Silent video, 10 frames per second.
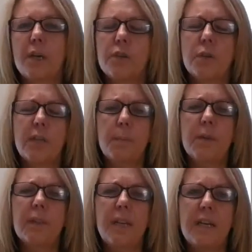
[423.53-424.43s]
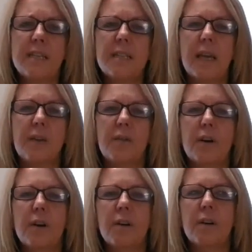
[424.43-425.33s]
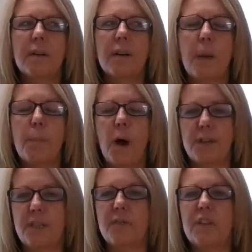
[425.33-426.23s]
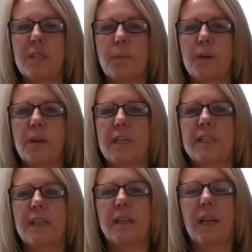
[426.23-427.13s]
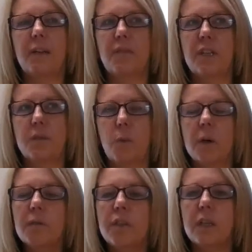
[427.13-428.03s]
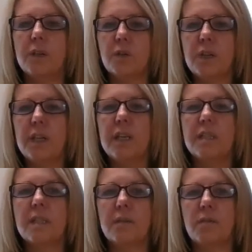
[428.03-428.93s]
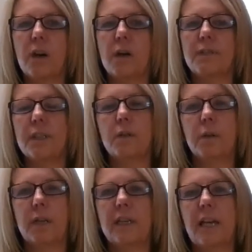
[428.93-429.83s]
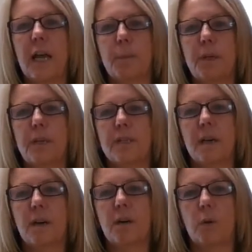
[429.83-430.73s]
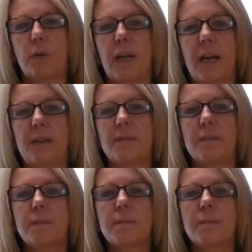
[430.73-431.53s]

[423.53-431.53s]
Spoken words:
So the ability to savor a positive experience in life is one of the ingredients involved in creating happiness in our own lives.